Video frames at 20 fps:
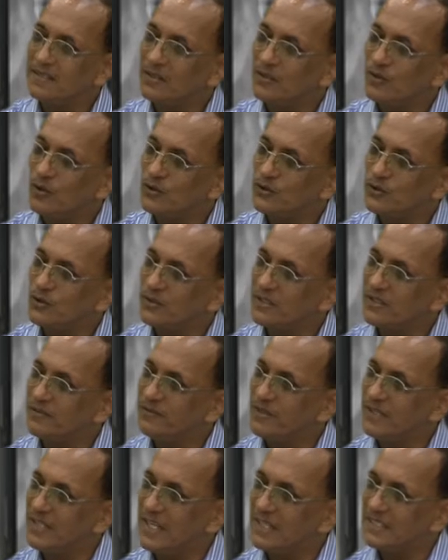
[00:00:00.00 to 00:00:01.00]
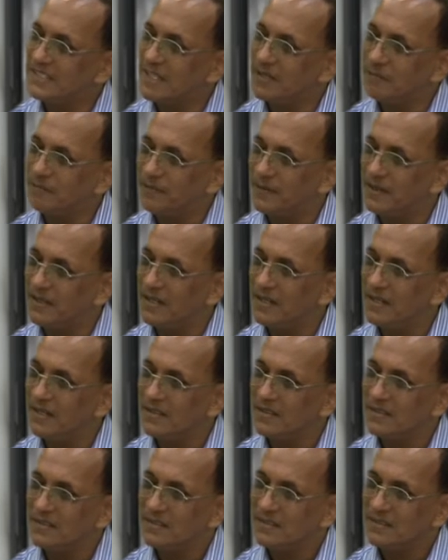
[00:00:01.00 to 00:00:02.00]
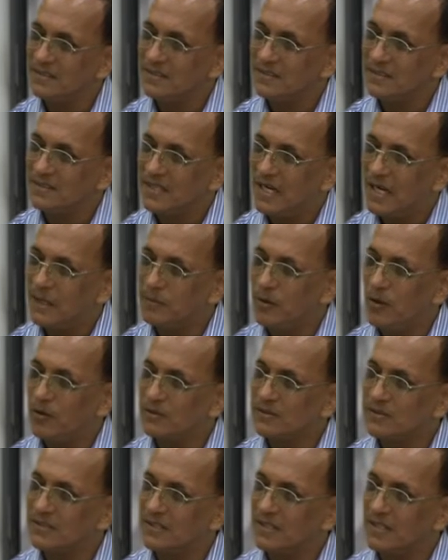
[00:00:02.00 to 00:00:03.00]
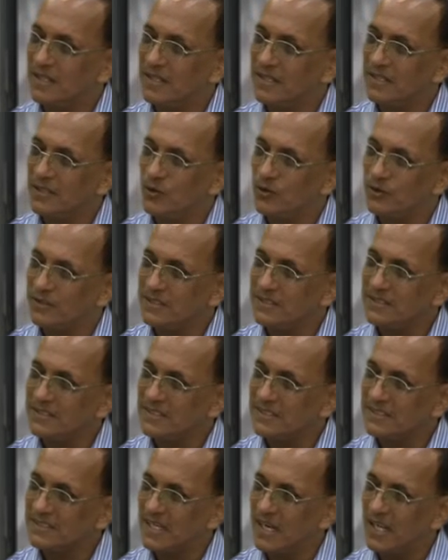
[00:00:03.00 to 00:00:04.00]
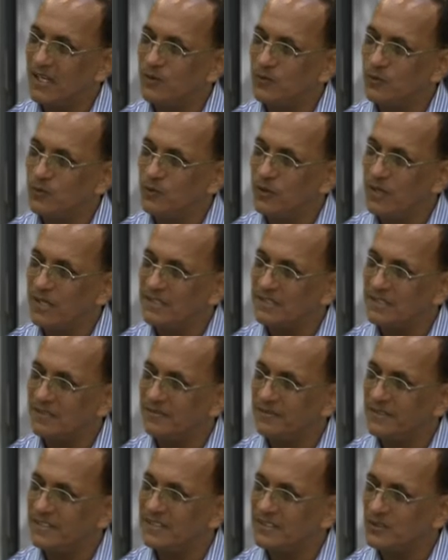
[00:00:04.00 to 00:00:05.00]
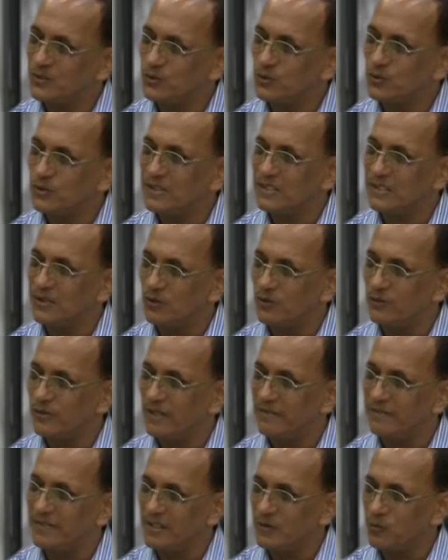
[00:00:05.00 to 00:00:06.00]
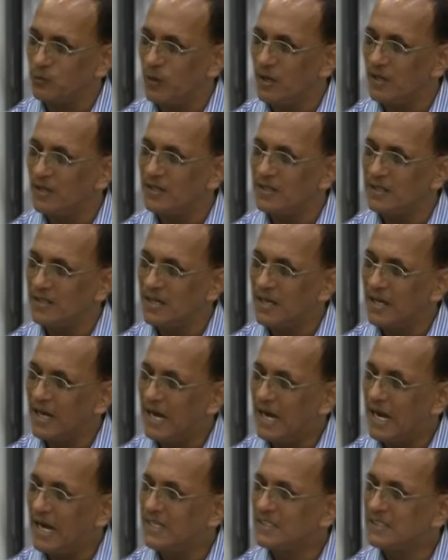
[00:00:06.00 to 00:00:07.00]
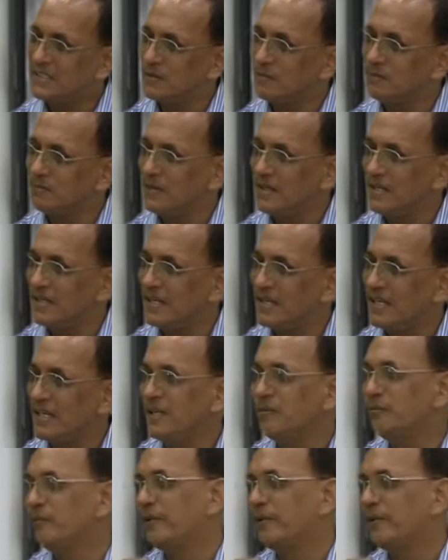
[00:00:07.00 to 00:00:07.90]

also give you an example about an autistic child who has a fixed routine of having one item in